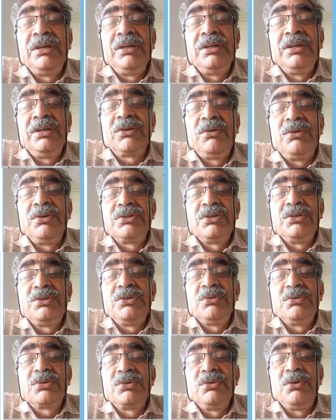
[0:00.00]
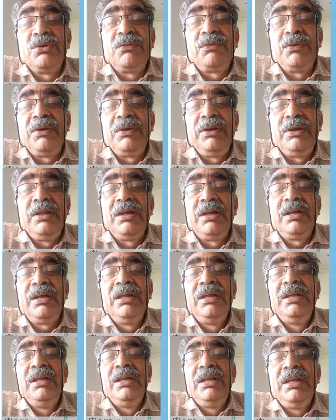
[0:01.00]
the Constitution of
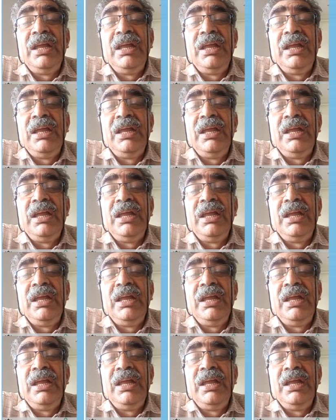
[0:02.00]
India